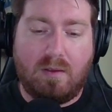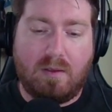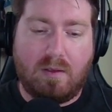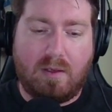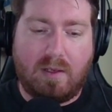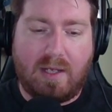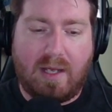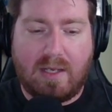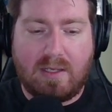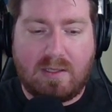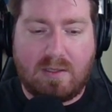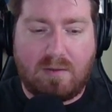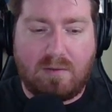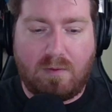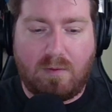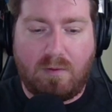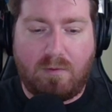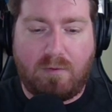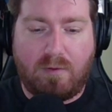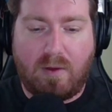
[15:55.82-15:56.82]
Cast
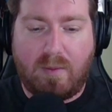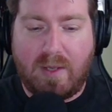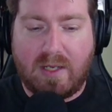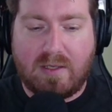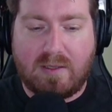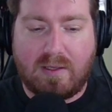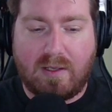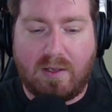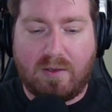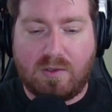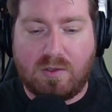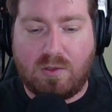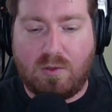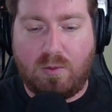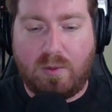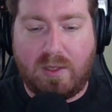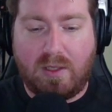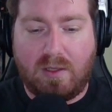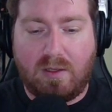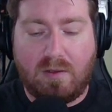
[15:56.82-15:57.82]
from exile
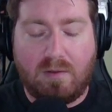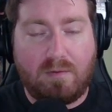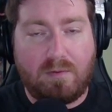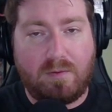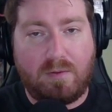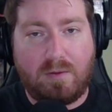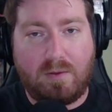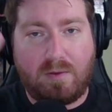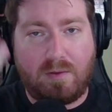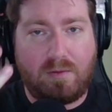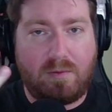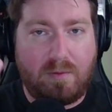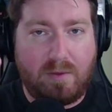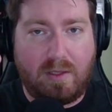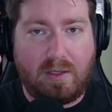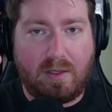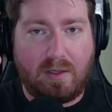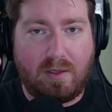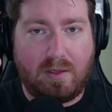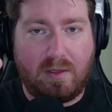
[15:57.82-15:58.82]
Squee for
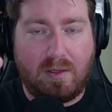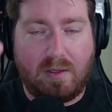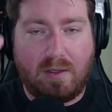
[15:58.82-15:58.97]
3.